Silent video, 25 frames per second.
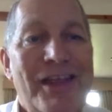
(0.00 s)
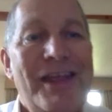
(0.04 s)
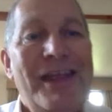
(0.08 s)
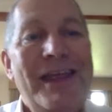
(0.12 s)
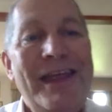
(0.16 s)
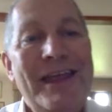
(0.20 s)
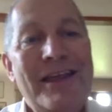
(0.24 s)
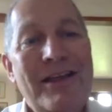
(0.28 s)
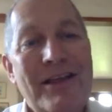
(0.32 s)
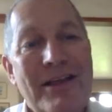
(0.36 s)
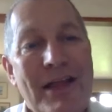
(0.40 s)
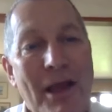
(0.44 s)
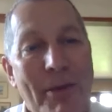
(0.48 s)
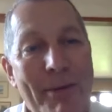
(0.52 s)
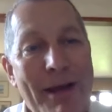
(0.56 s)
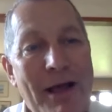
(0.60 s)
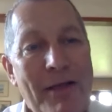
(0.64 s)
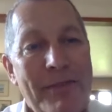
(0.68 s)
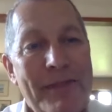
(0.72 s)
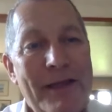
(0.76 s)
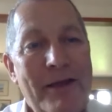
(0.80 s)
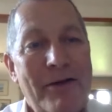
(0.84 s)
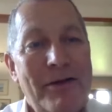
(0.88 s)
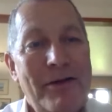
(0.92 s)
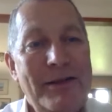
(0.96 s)
It can go out
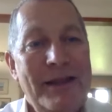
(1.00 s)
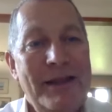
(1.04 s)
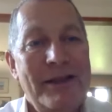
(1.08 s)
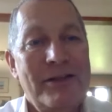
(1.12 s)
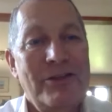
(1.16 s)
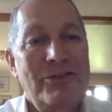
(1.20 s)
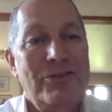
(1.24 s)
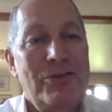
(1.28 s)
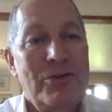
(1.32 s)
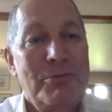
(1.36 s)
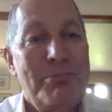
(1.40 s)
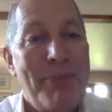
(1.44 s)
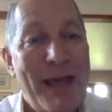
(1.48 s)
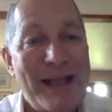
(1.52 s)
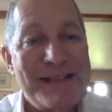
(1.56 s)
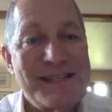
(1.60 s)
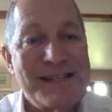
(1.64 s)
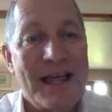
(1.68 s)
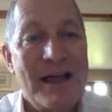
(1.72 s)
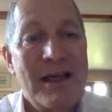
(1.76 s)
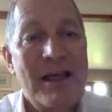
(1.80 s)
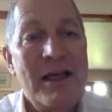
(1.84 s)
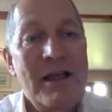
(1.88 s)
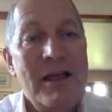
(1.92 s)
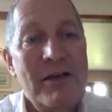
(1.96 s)
there and it can do better
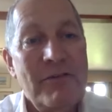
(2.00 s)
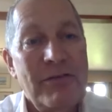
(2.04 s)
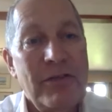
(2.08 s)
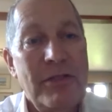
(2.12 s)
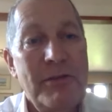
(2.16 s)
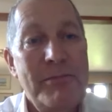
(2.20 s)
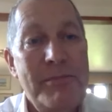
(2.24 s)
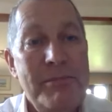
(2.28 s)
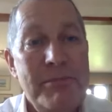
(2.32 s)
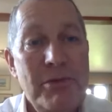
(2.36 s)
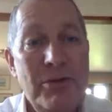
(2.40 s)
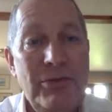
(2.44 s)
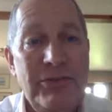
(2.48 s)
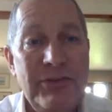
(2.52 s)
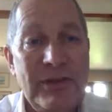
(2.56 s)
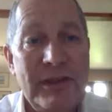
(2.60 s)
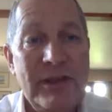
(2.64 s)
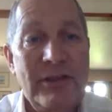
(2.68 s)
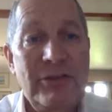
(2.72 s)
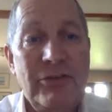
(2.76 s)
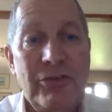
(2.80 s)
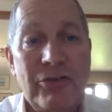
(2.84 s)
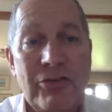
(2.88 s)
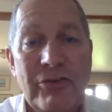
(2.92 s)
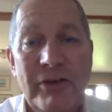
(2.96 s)
for the music
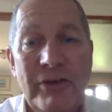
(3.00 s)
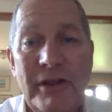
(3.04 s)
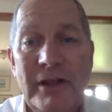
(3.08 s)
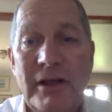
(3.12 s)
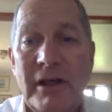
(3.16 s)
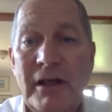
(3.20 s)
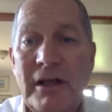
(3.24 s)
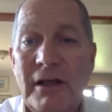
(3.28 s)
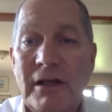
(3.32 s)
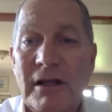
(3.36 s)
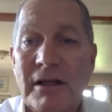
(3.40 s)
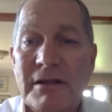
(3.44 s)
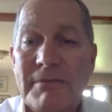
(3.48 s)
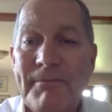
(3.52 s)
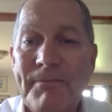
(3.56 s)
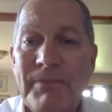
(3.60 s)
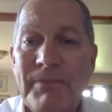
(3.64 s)
industry at heart.